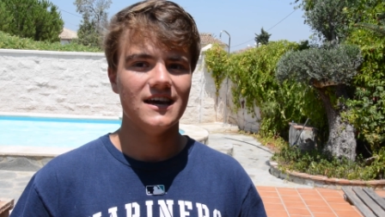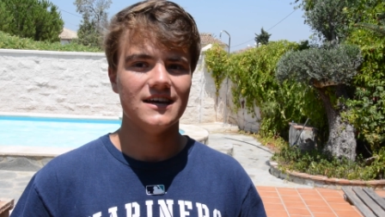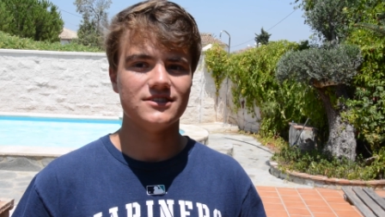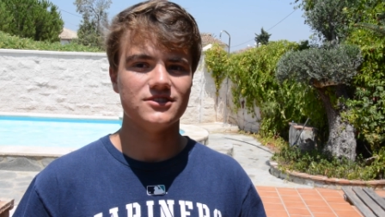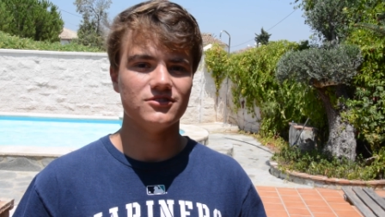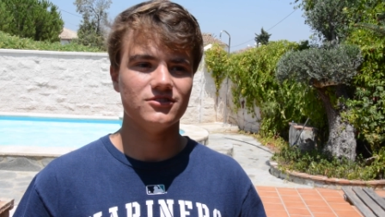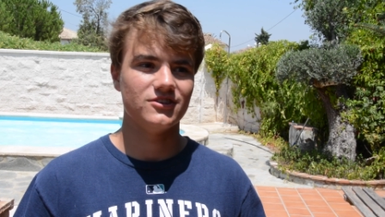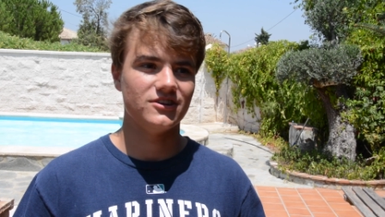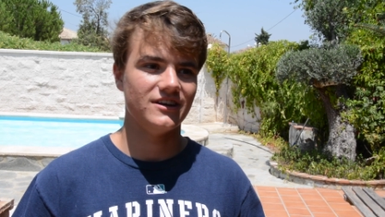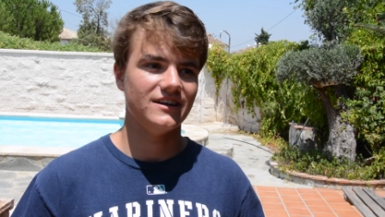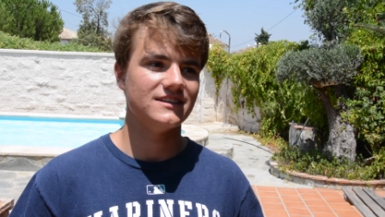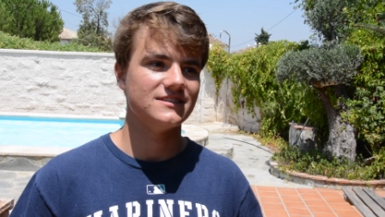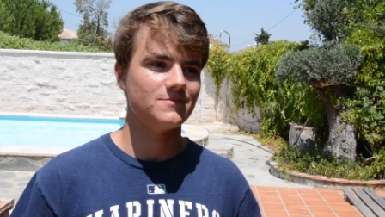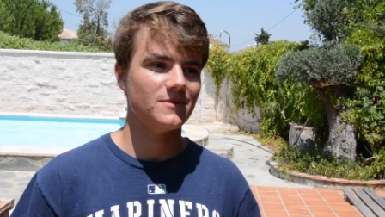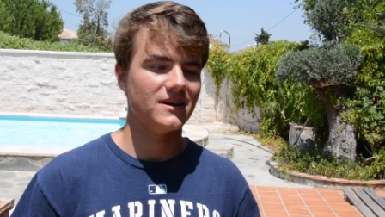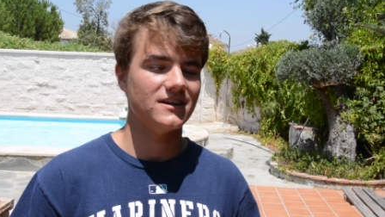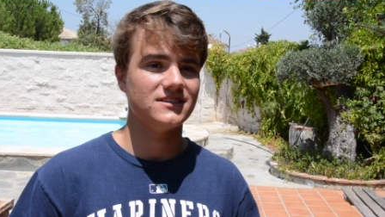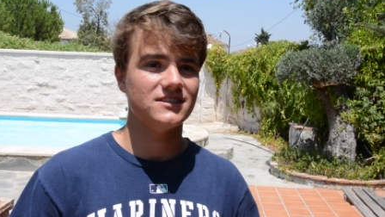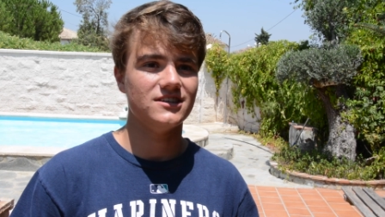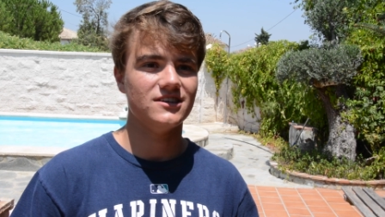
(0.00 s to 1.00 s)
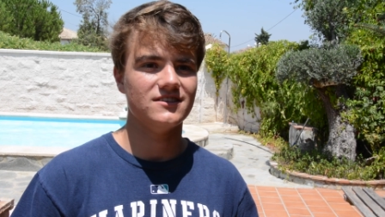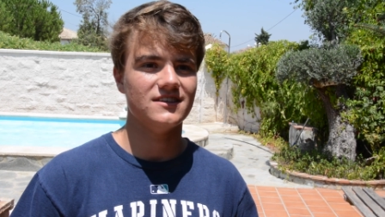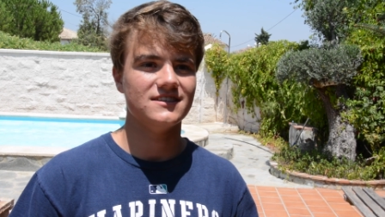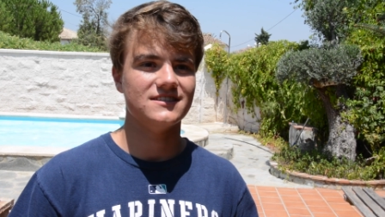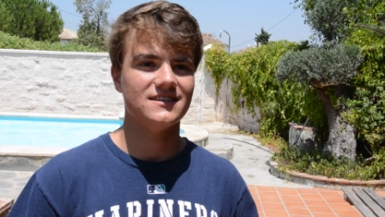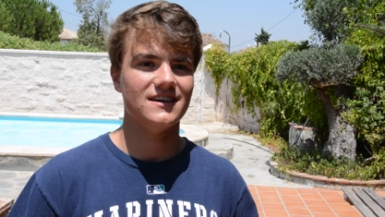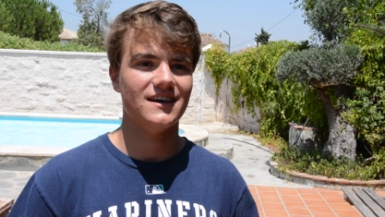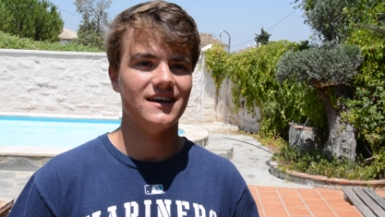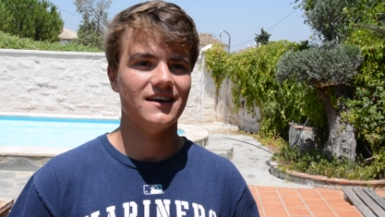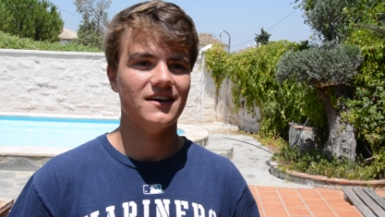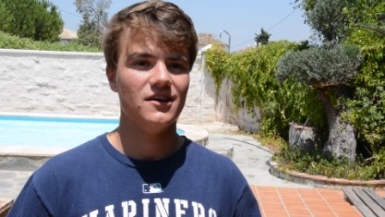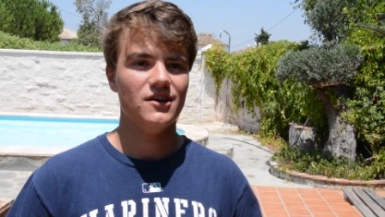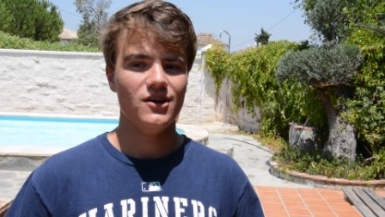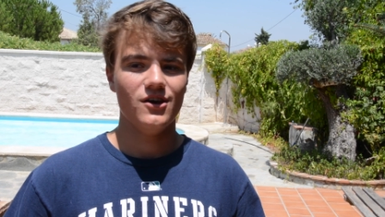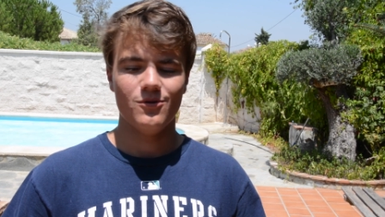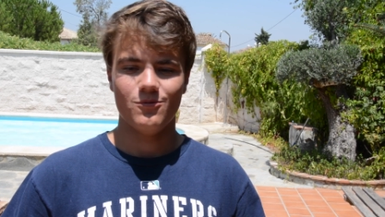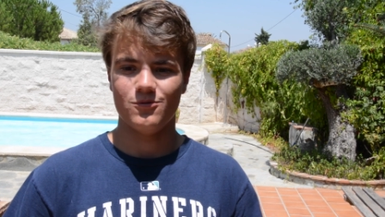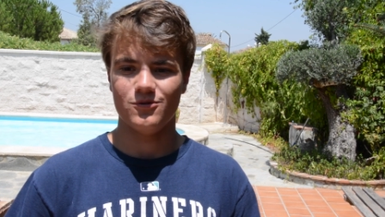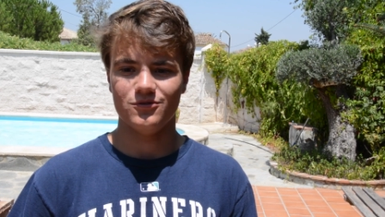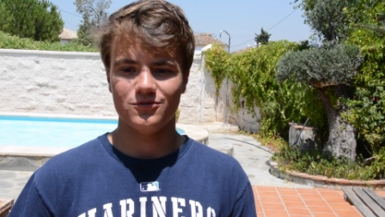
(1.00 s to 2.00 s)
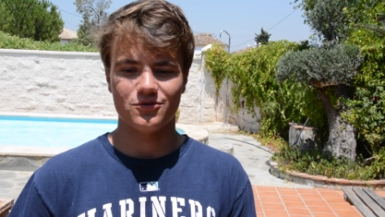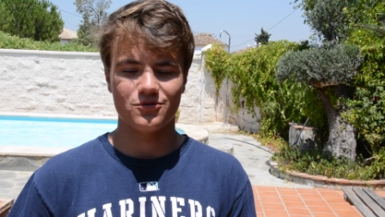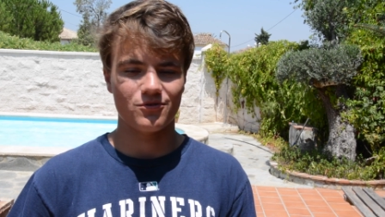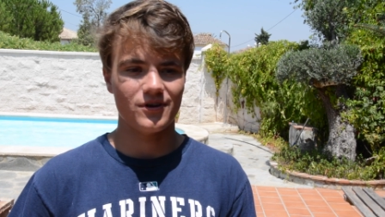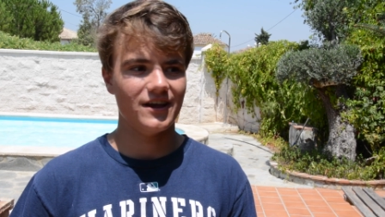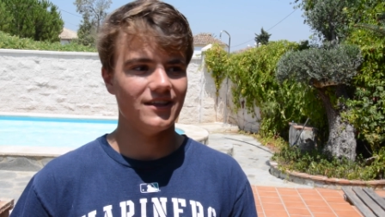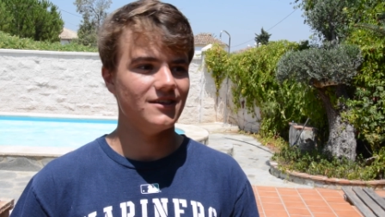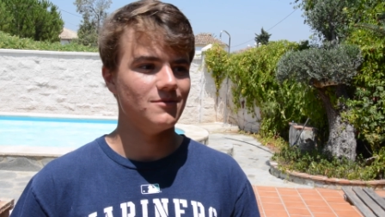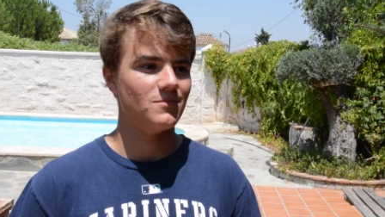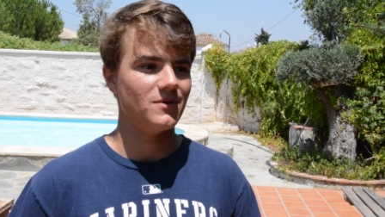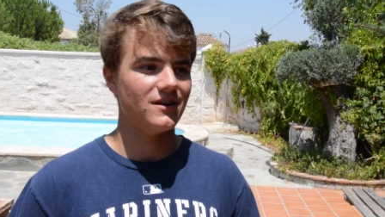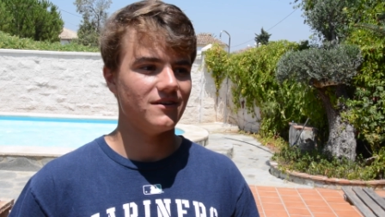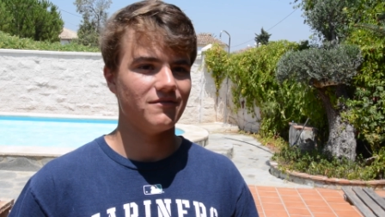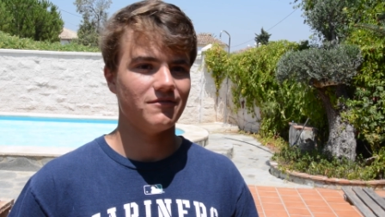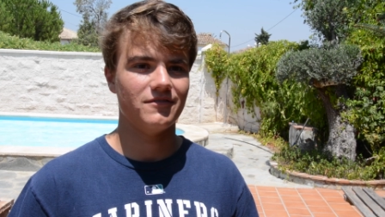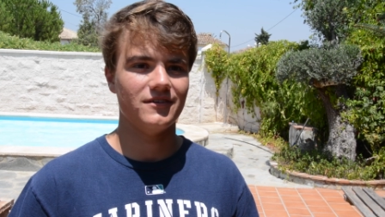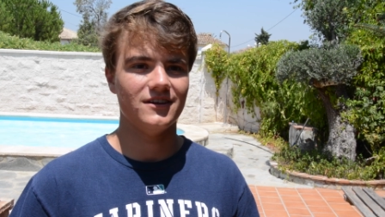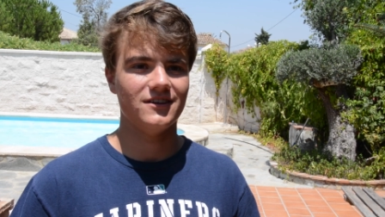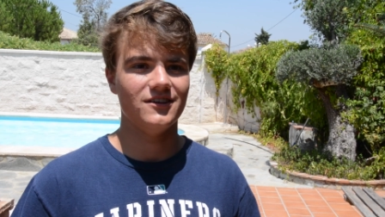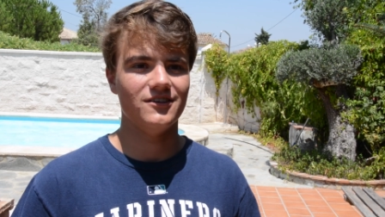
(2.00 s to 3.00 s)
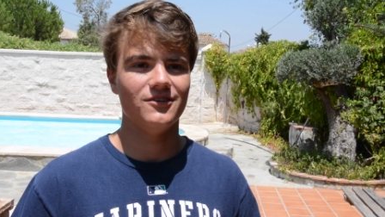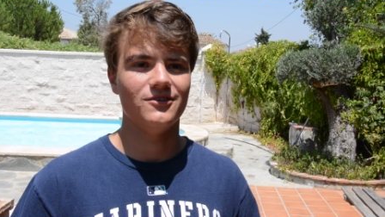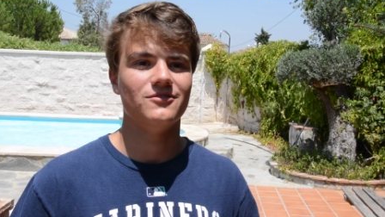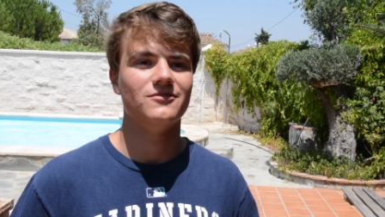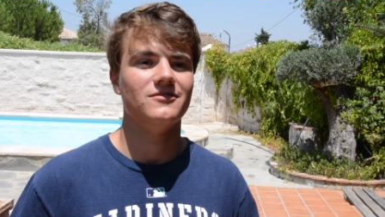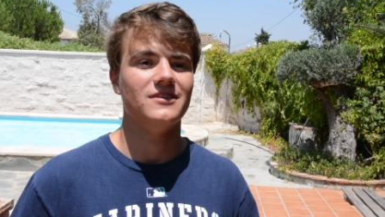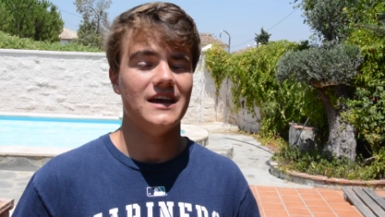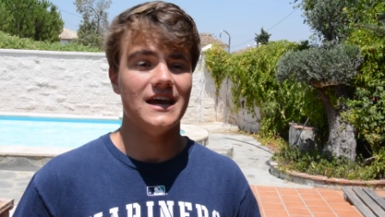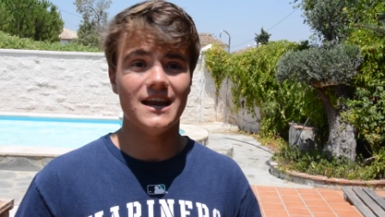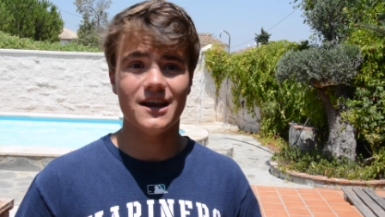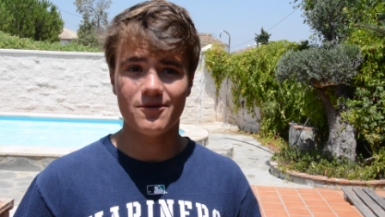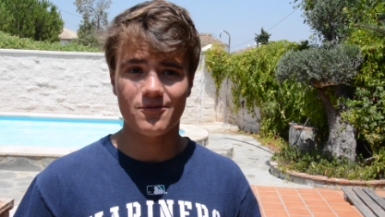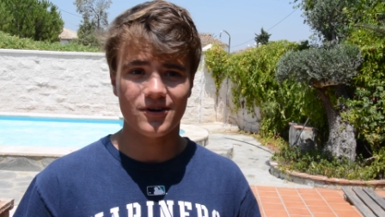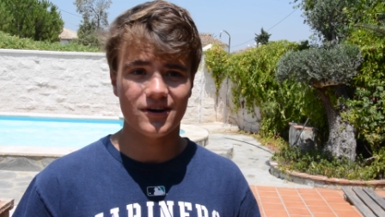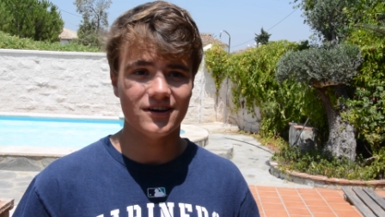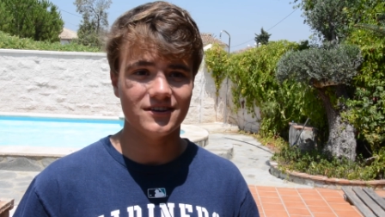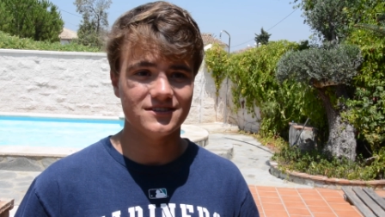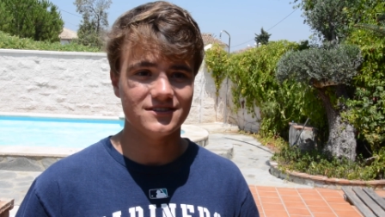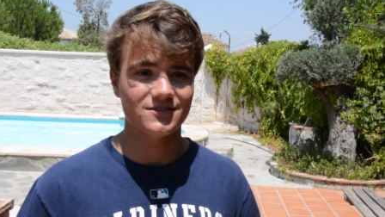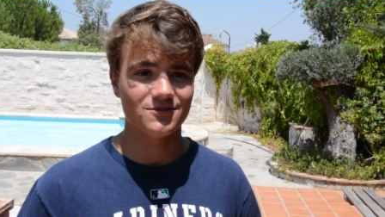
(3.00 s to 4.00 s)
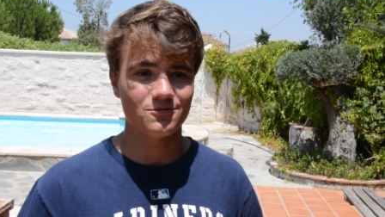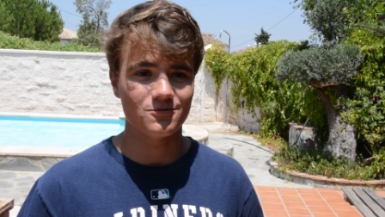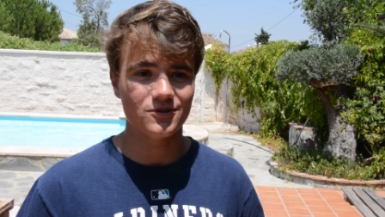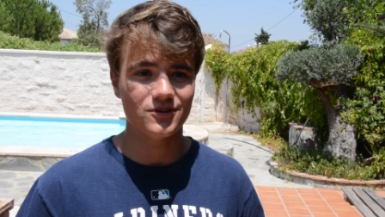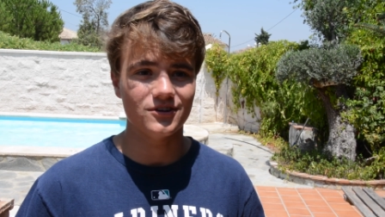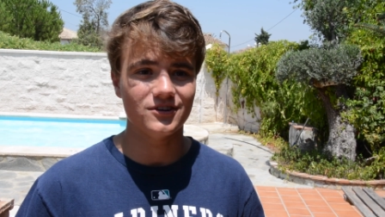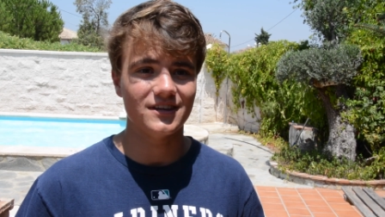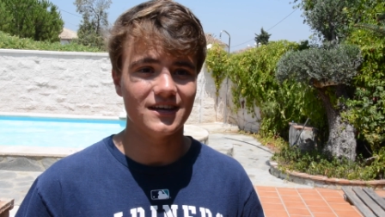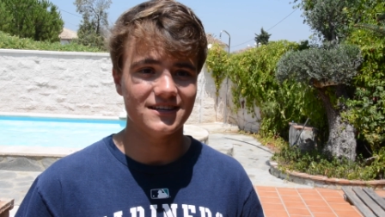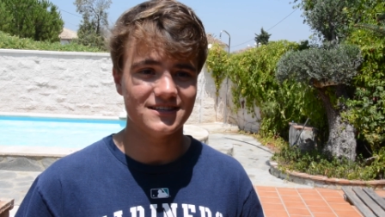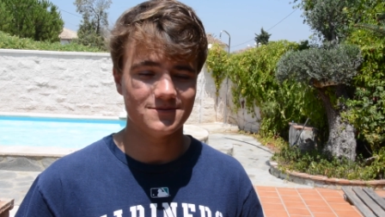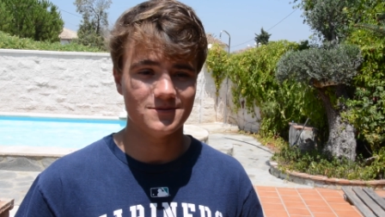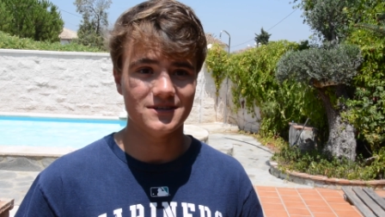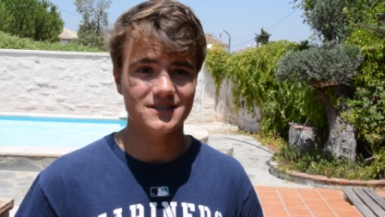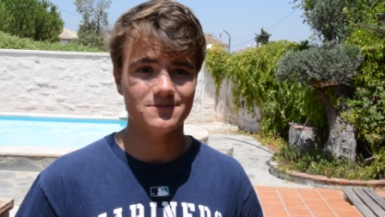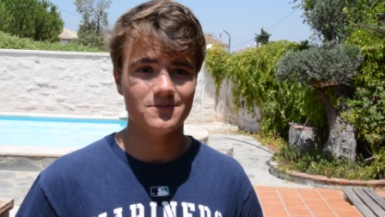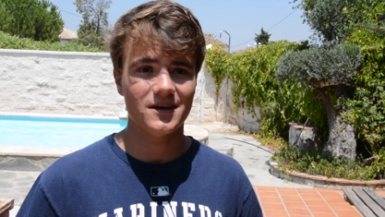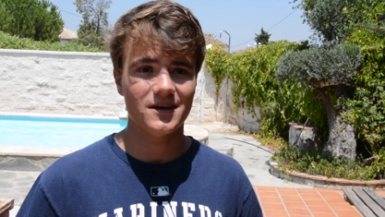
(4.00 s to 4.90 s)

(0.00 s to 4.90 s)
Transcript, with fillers: And so learning Spanish here, they say, will greatly benefit you anywhere else in the world that speaks